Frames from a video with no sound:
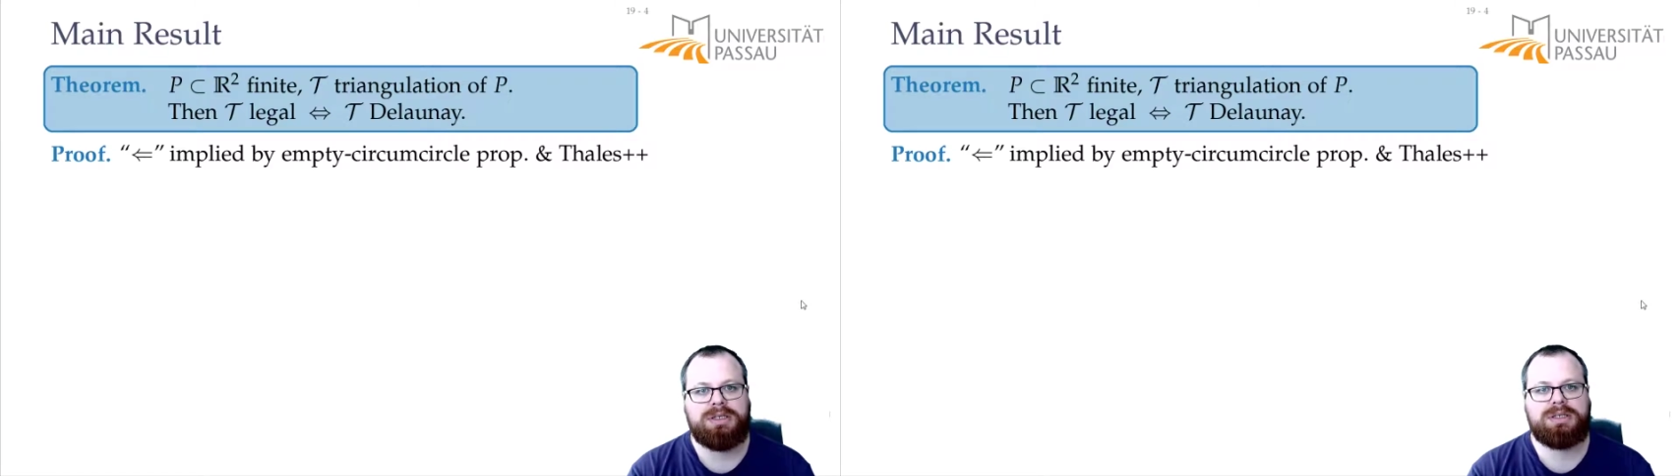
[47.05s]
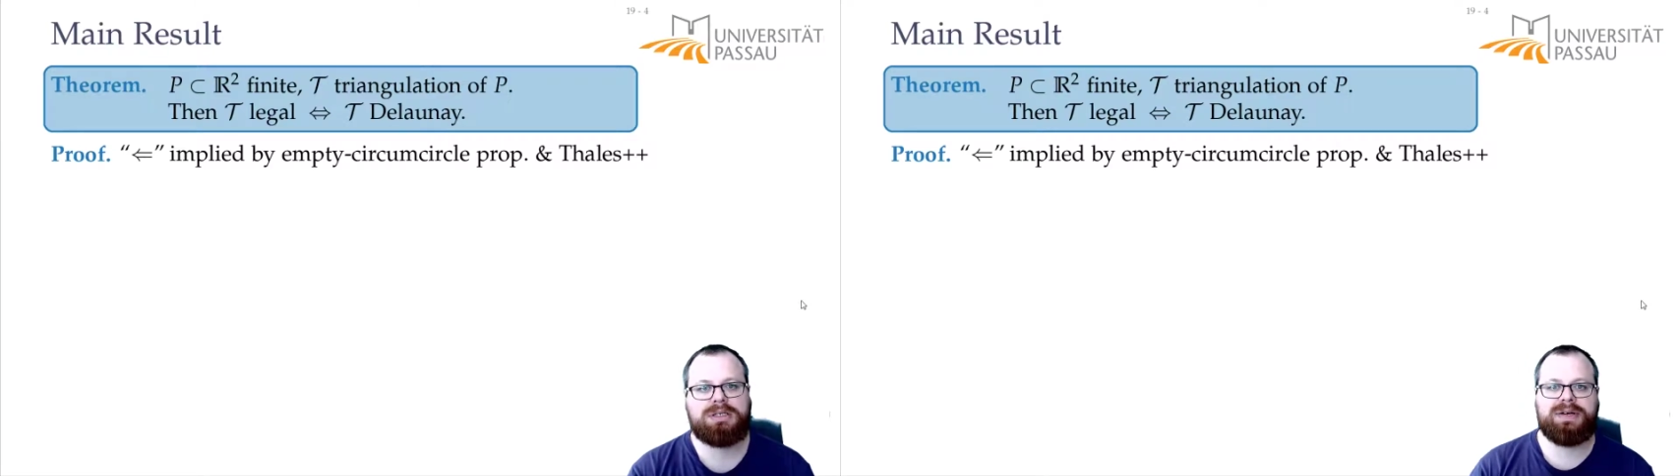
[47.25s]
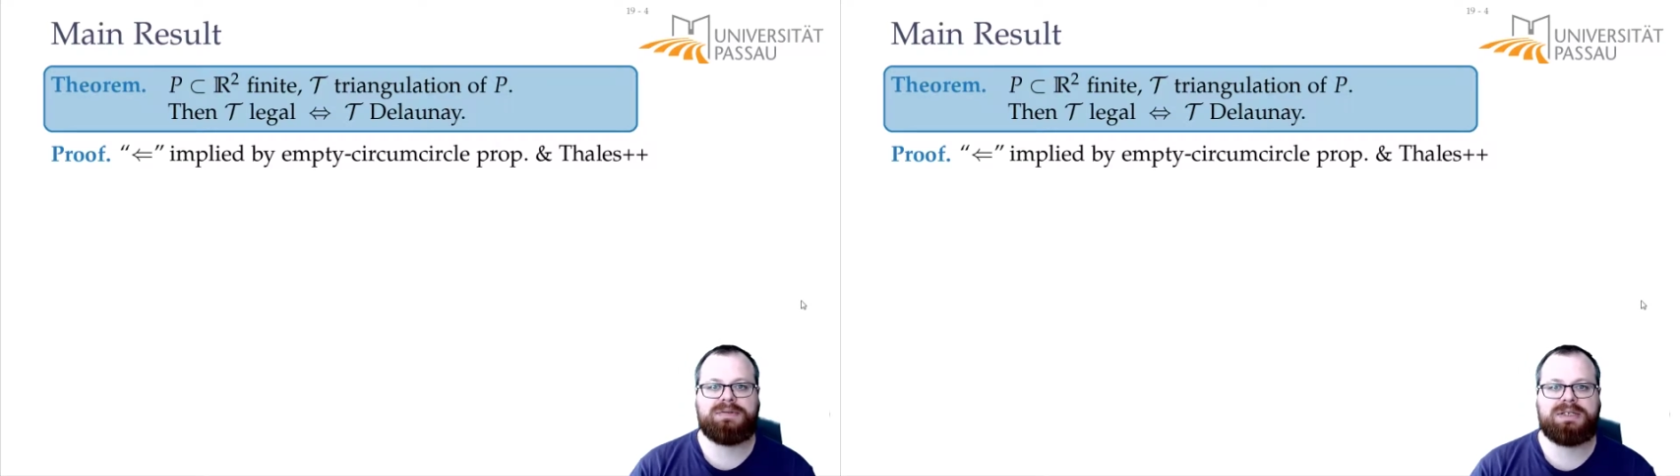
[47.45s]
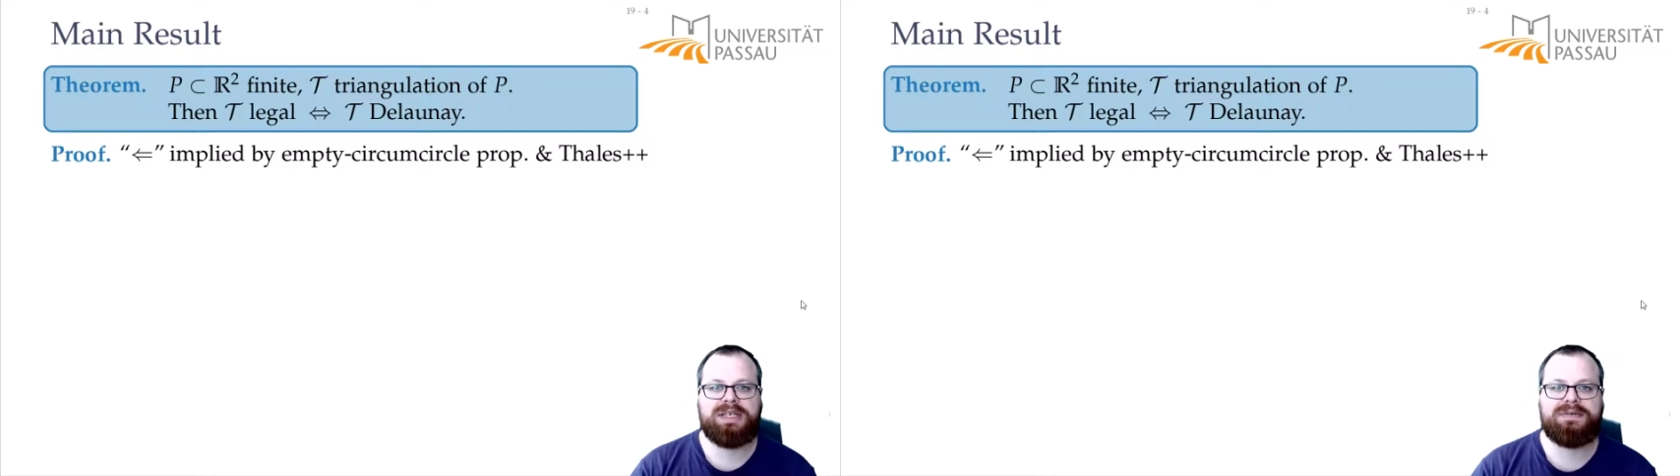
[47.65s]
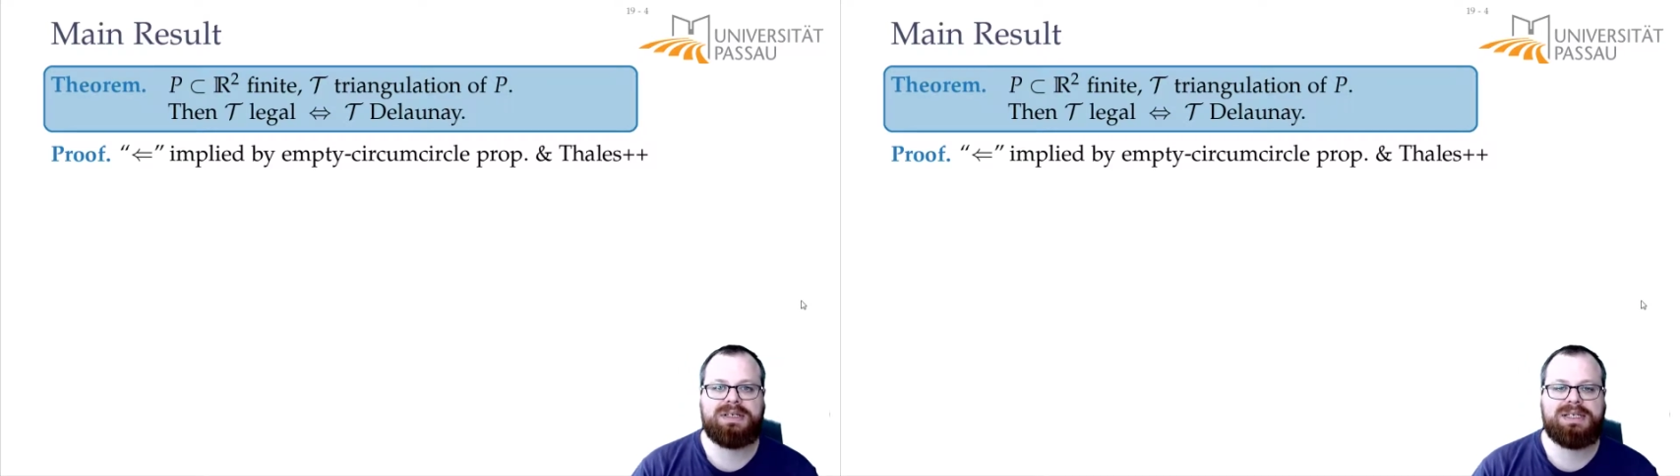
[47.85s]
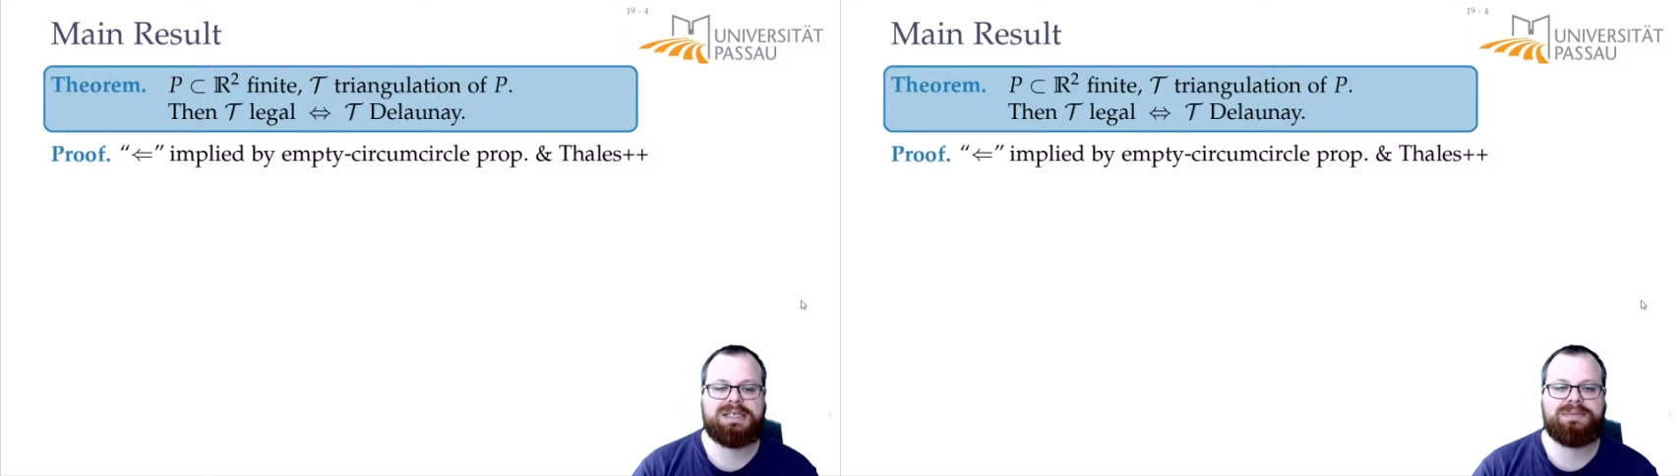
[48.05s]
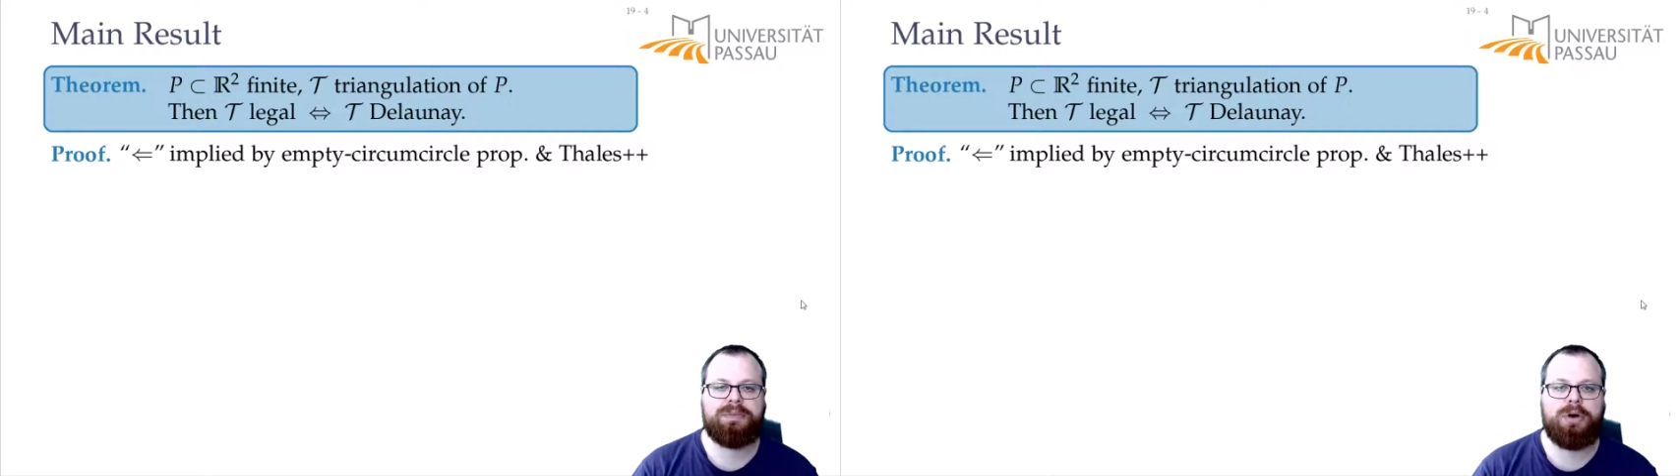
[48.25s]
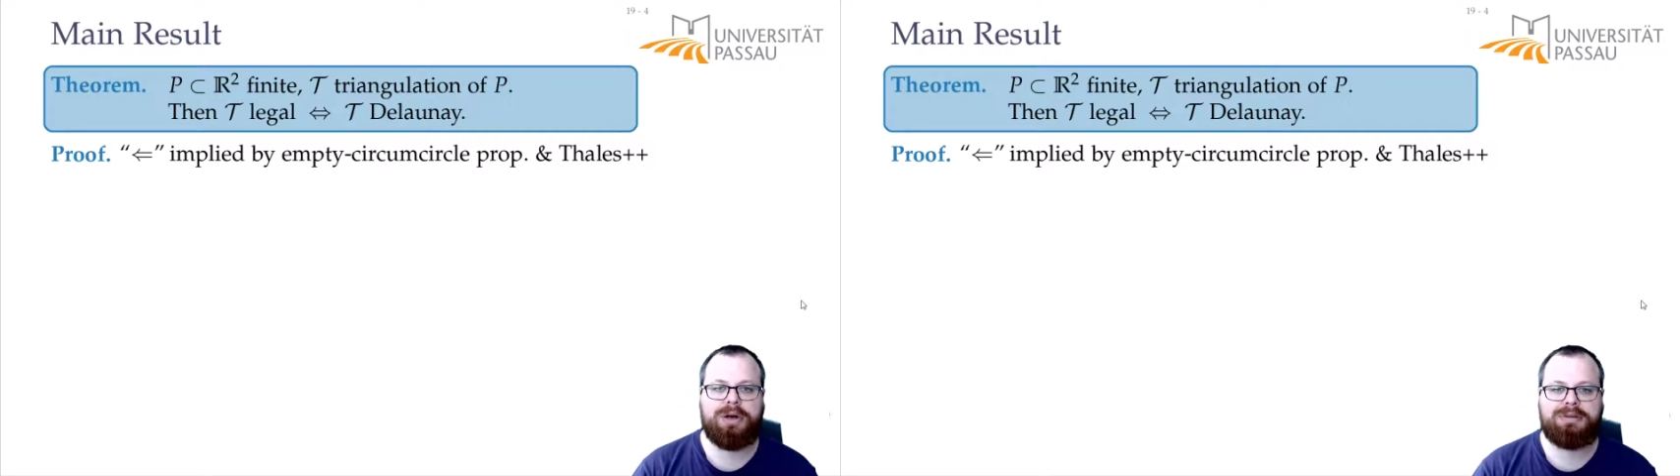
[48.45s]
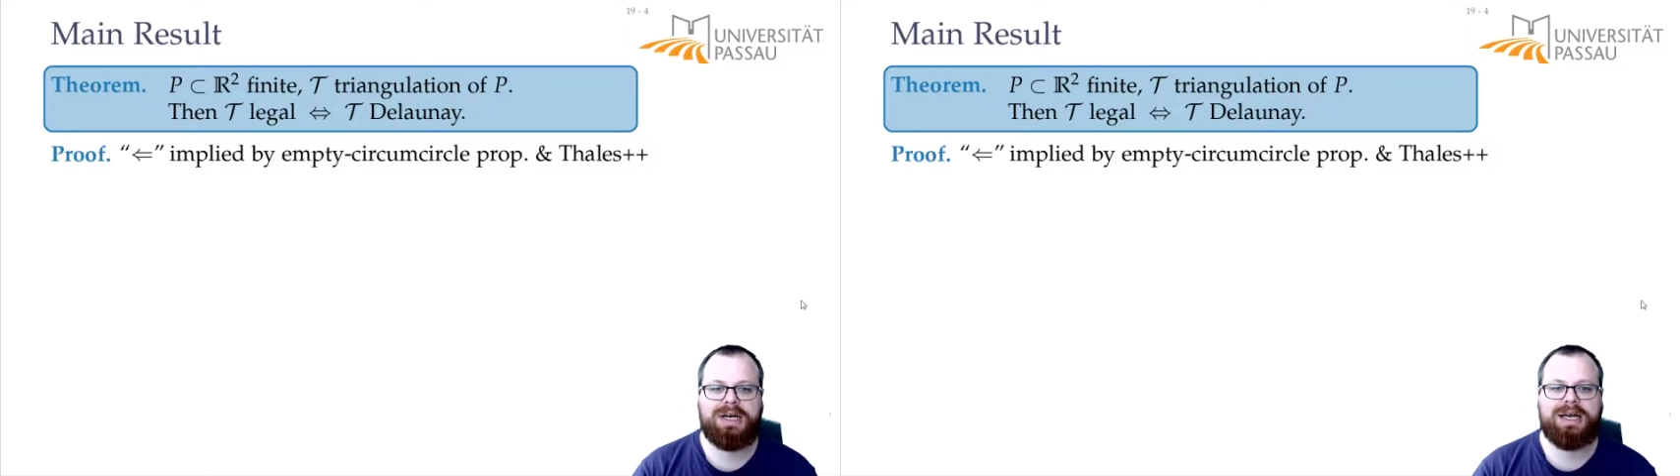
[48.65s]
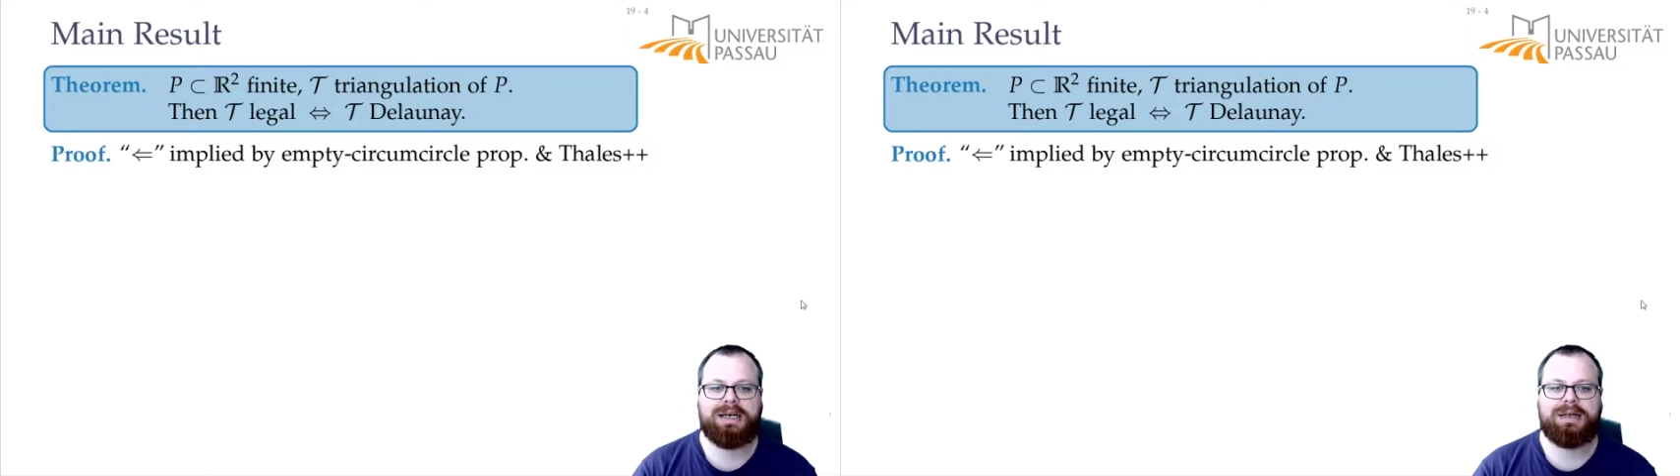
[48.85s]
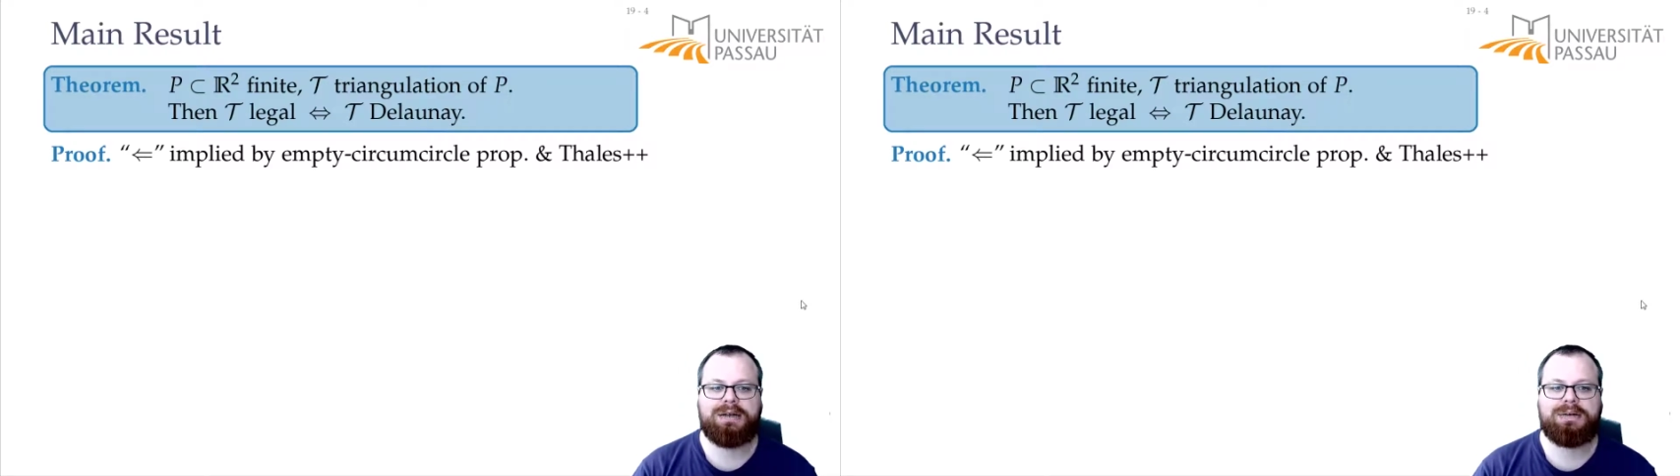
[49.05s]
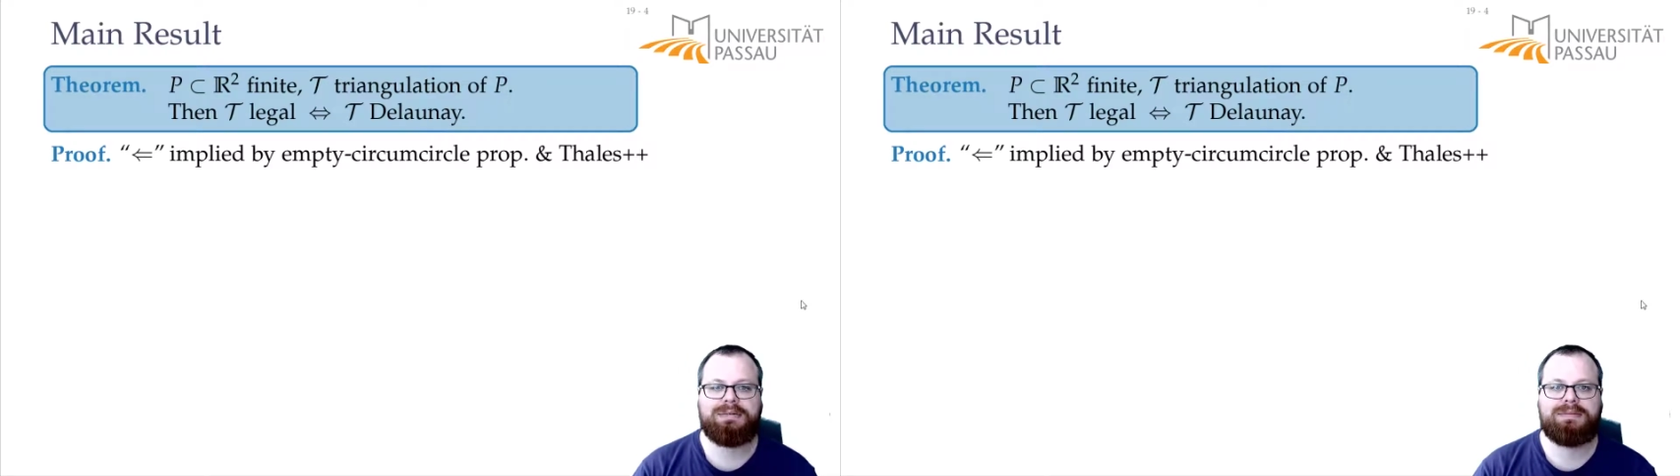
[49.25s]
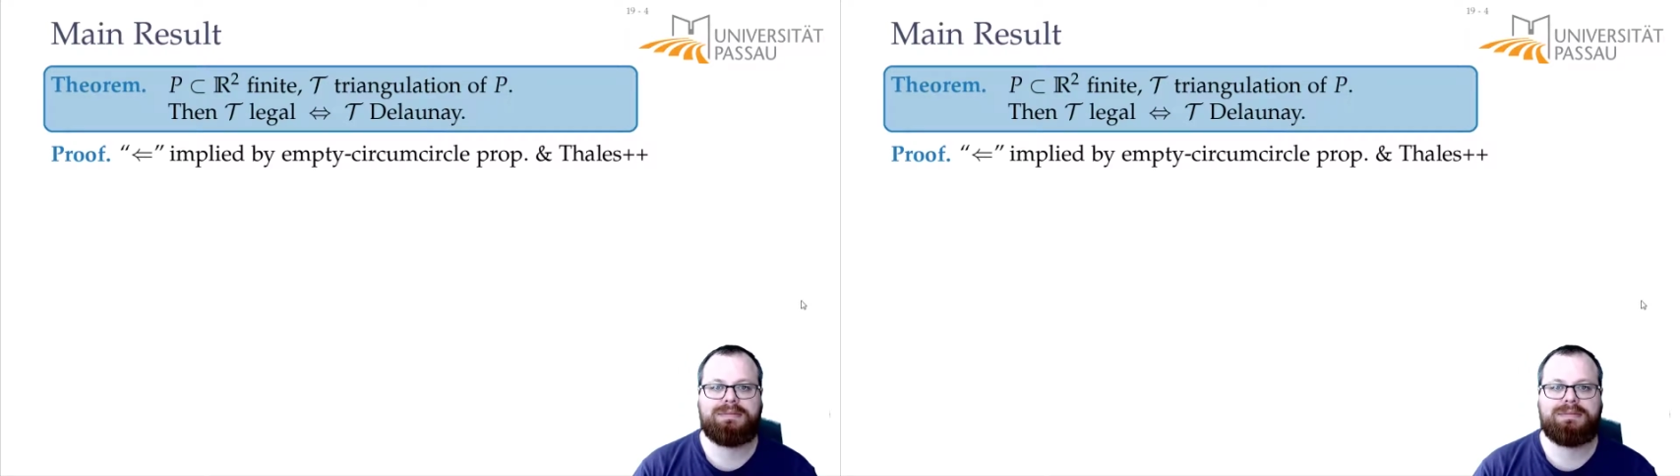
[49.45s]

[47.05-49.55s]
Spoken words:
so that would give us a smaller angle.